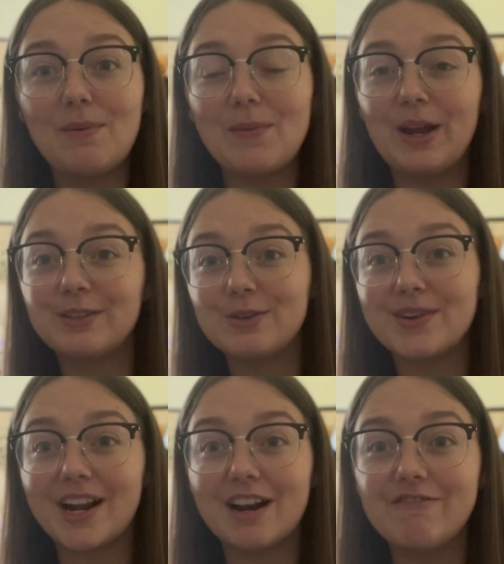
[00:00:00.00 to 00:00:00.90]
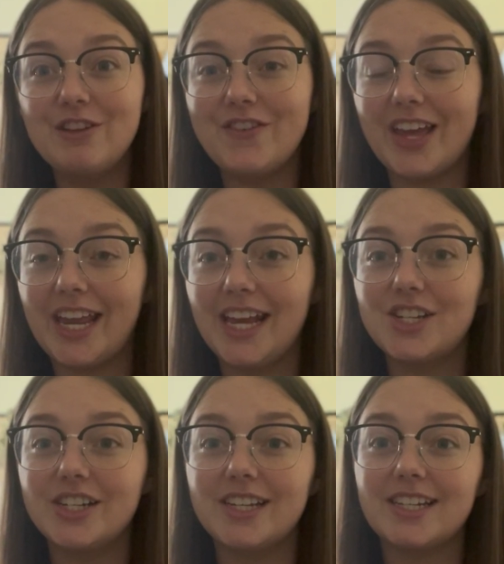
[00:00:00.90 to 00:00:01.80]
We also went on a few
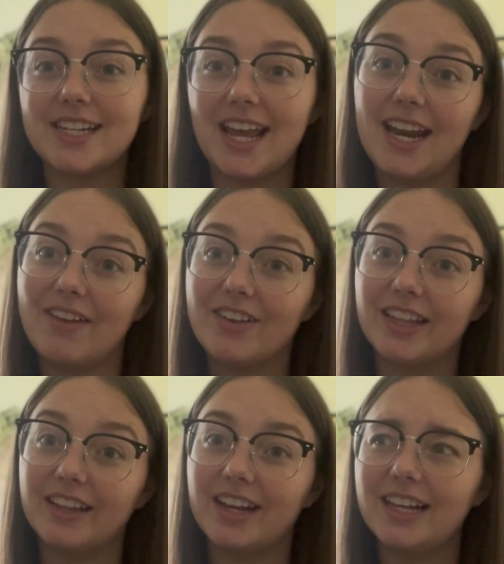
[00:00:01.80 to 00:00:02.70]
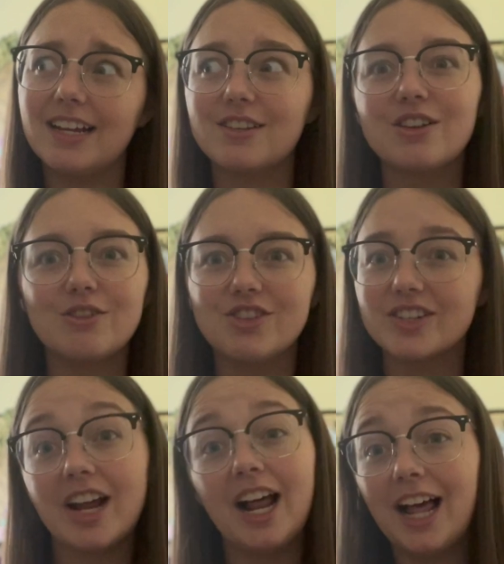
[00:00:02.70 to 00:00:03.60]
vacations and everything like that, so
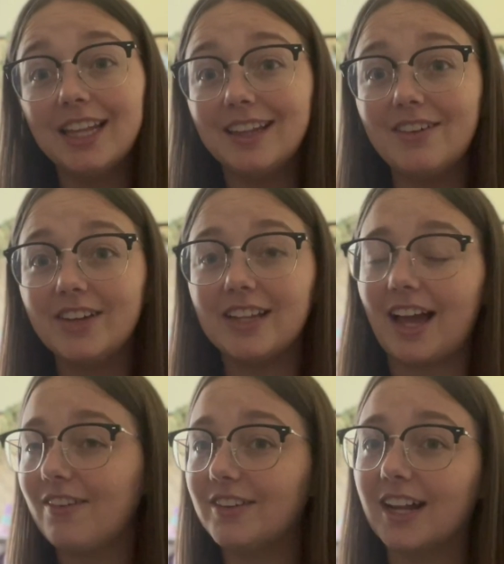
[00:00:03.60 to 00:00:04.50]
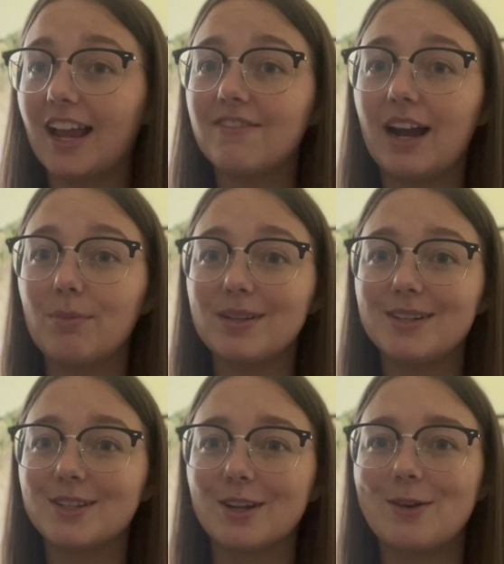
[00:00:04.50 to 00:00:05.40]
just living life, and life
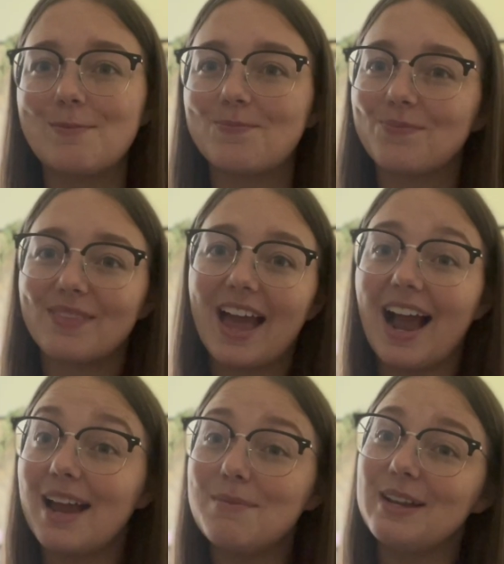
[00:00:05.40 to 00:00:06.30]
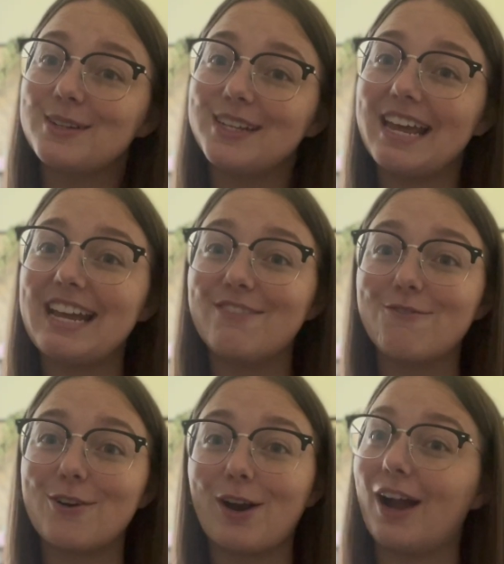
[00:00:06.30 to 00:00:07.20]
happens. So I'm here today
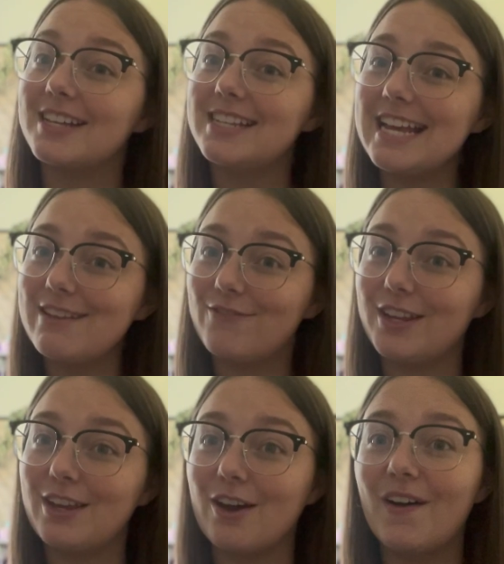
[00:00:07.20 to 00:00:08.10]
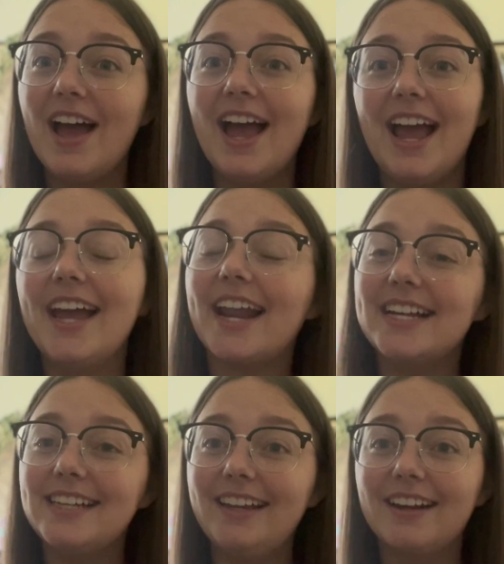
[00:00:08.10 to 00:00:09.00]
for a second video, and I
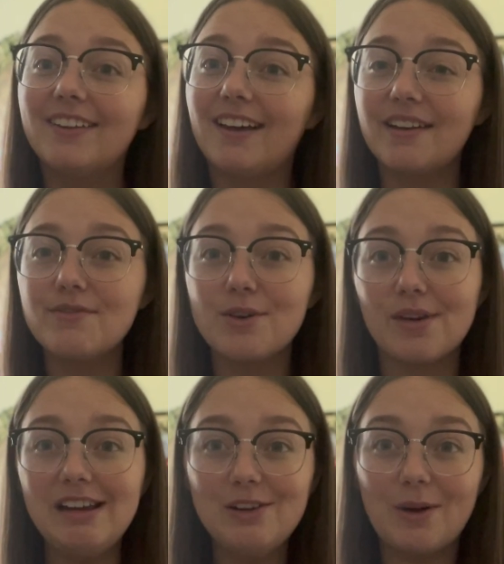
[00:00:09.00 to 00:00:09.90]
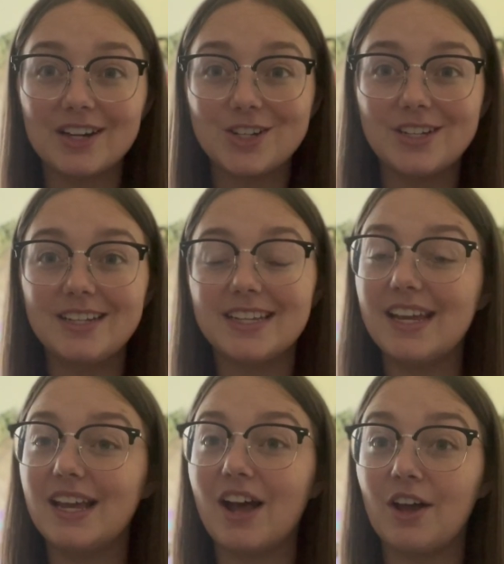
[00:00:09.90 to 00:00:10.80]
did get a lot of great questions
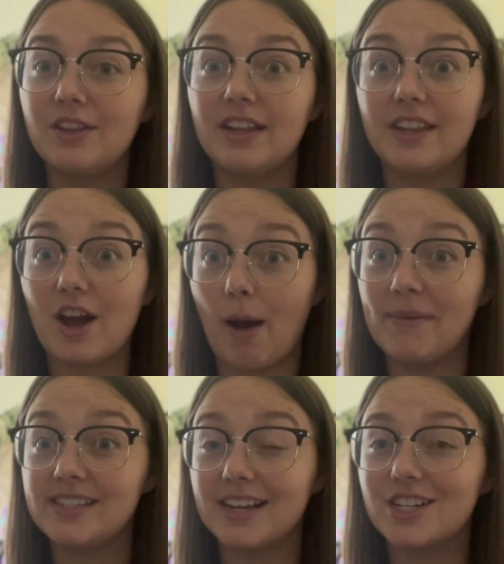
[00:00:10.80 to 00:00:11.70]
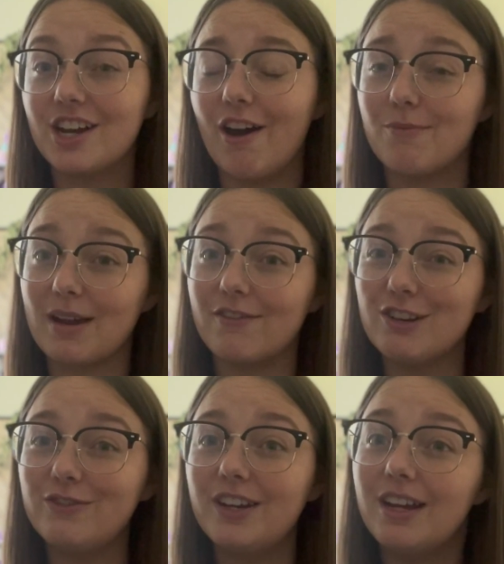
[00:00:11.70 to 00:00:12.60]
in the comment section of my
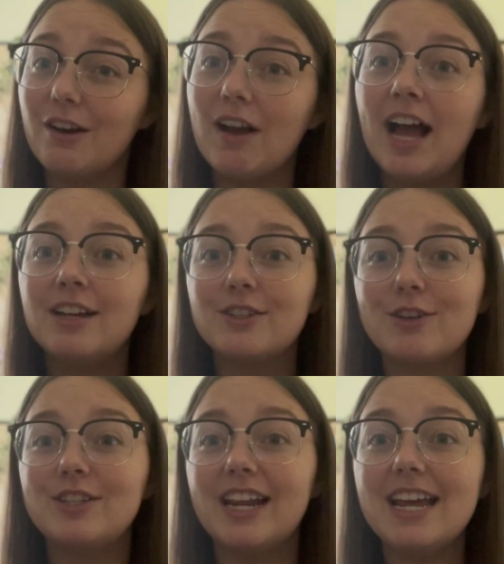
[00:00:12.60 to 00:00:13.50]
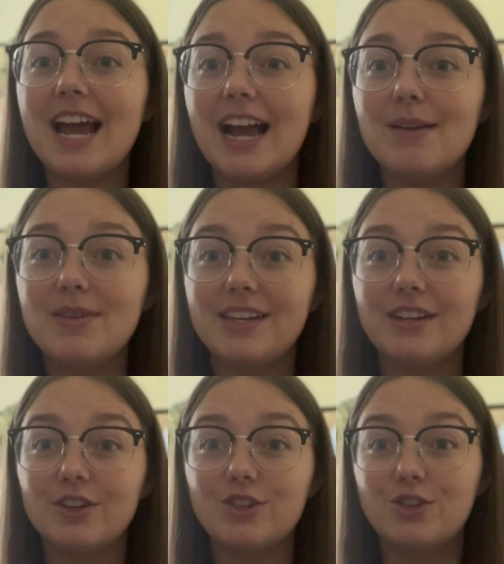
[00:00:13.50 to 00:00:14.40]
first video. So today I am
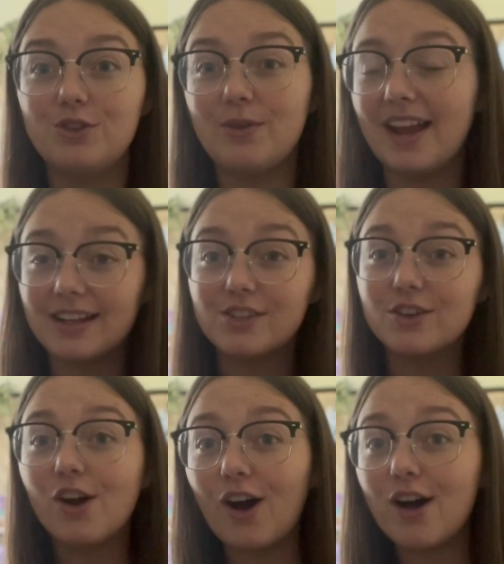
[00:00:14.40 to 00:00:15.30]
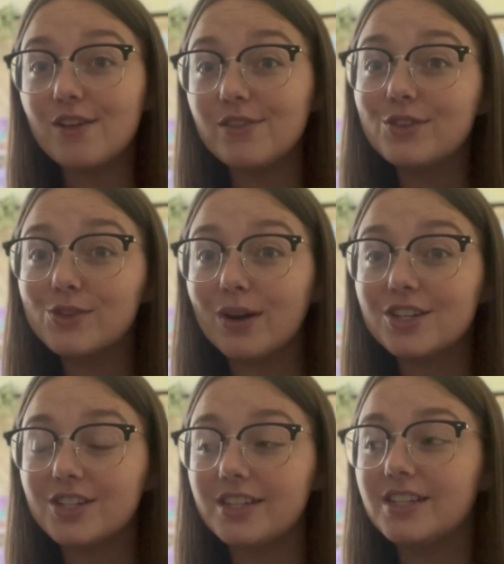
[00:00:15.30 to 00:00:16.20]
here to answer all of those
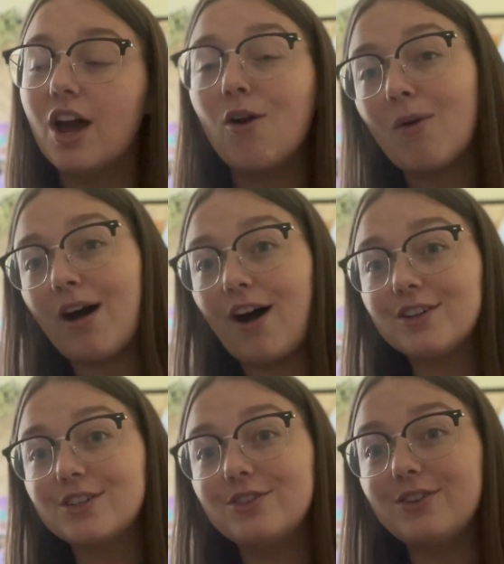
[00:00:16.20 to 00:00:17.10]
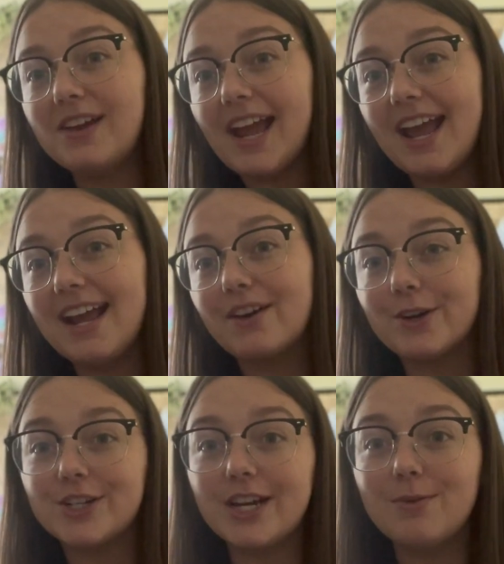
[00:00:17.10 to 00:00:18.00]
questions while also doing a
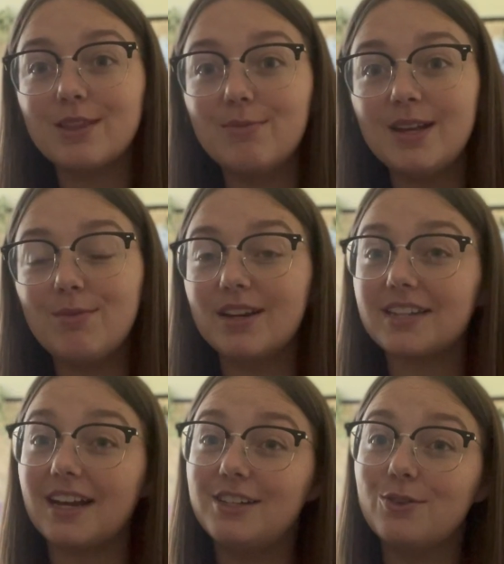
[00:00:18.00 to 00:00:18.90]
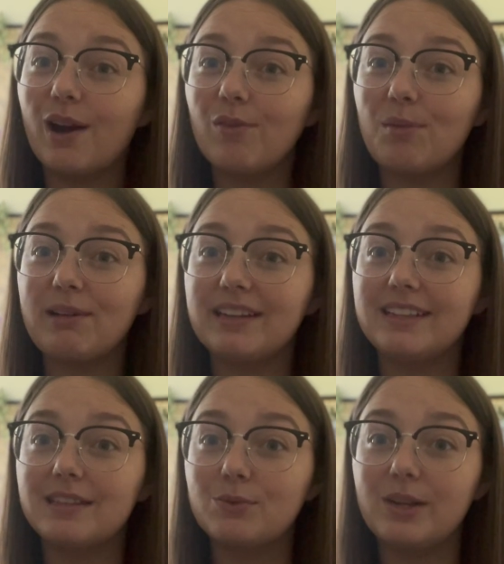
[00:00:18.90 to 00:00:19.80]
crochet with me, because I do have a market
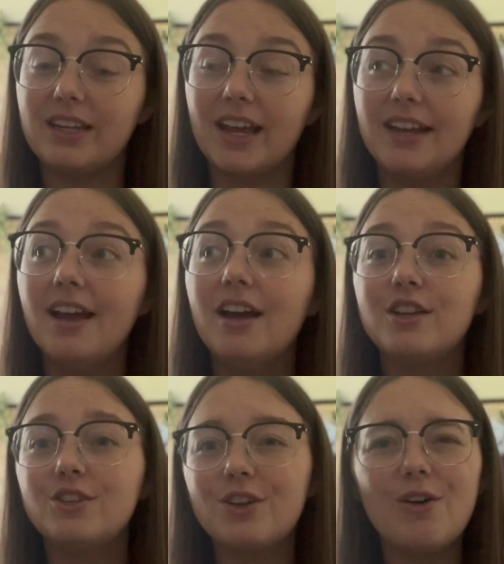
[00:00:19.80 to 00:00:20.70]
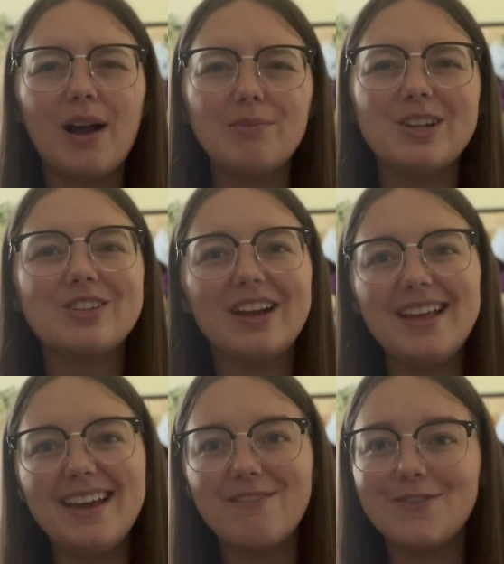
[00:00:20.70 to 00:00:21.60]
this weekend. So I'm just trying to
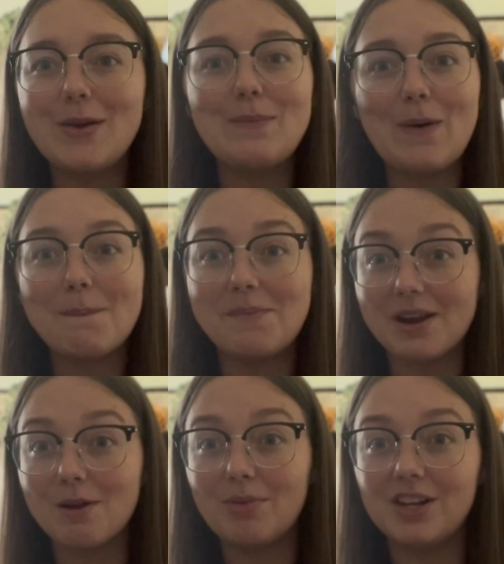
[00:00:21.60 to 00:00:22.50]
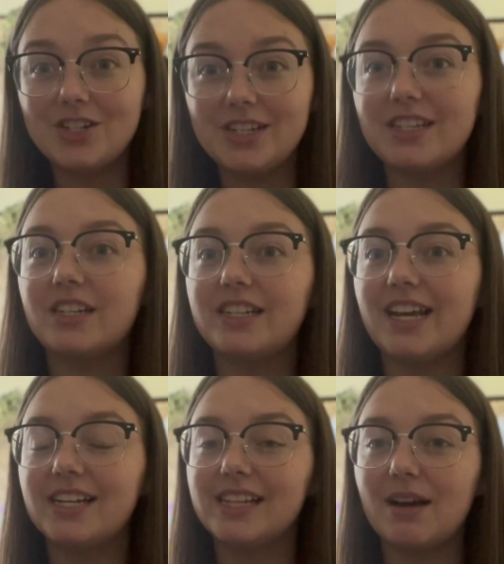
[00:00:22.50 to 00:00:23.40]
get a few more bigger plushies to
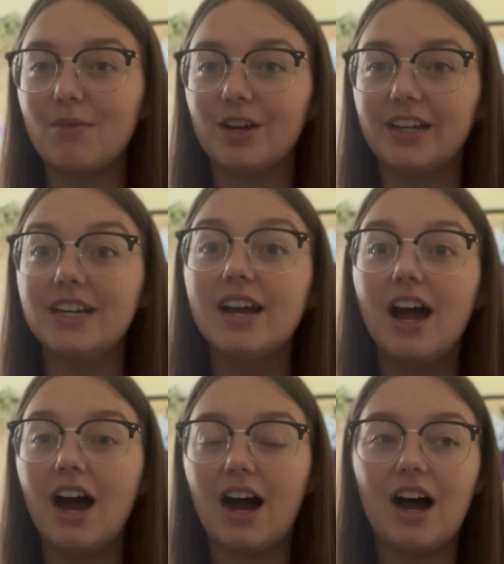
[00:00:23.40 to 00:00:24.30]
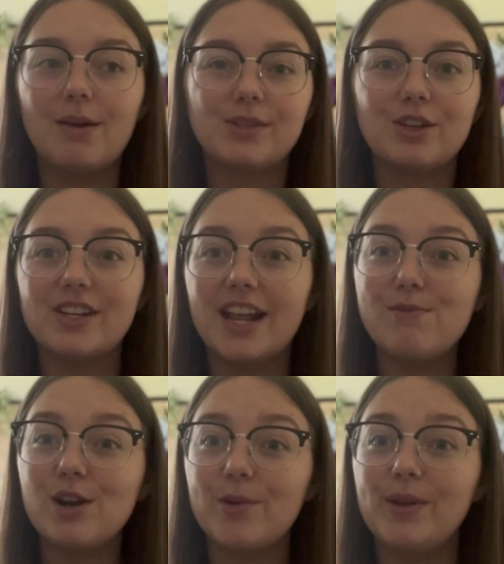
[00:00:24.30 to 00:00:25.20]
take to that market. So today
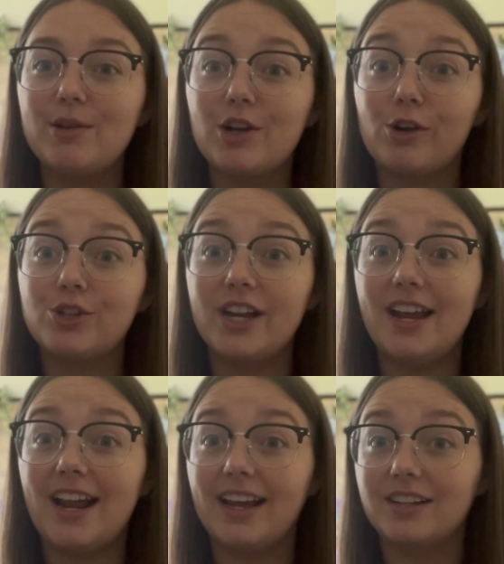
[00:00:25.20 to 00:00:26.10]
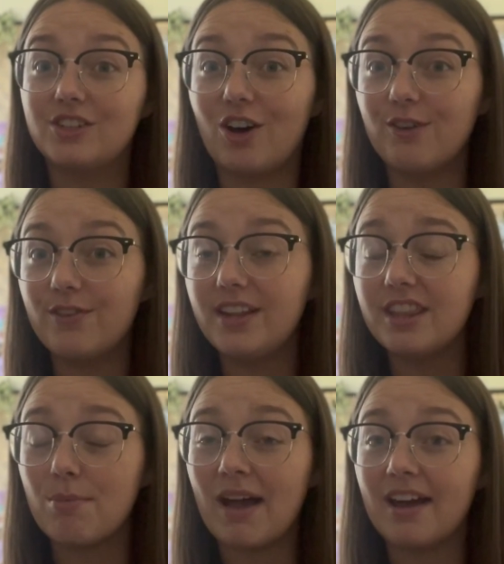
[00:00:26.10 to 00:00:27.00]
we're going to be crocheting a dolphin.
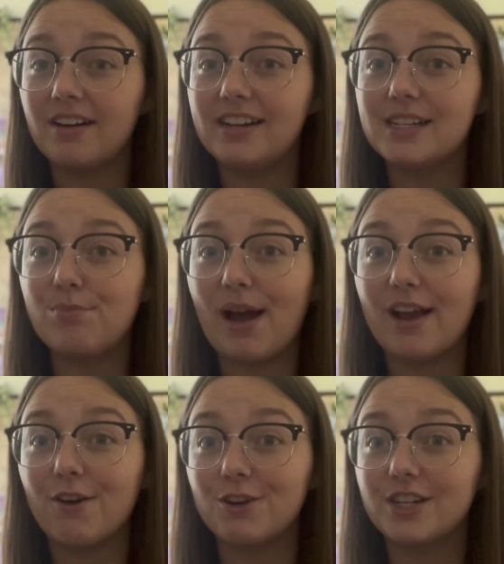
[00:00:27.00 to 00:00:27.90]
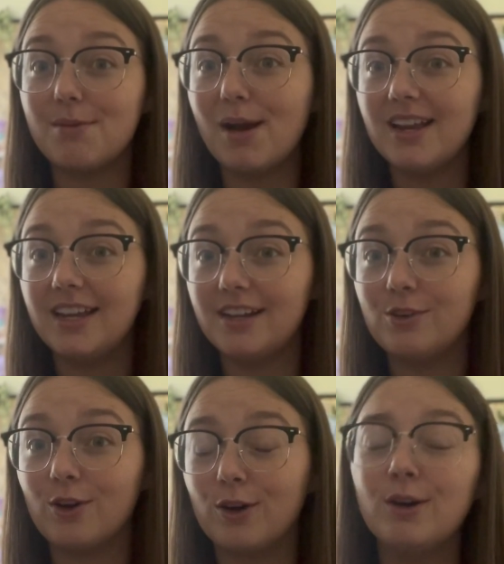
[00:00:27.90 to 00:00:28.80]
The pattern is by Crochet by Kitten
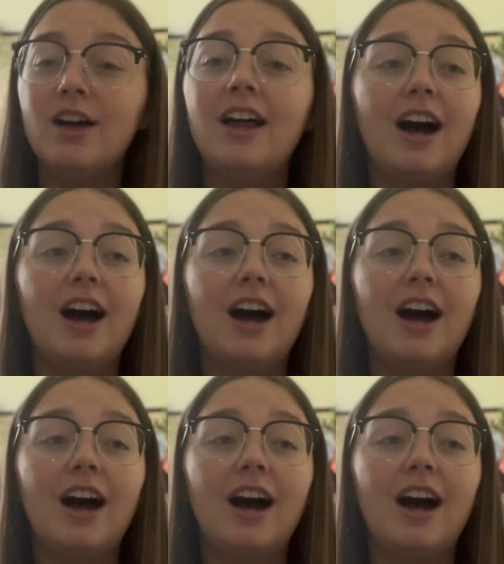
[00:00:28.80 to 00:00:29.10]
Girl.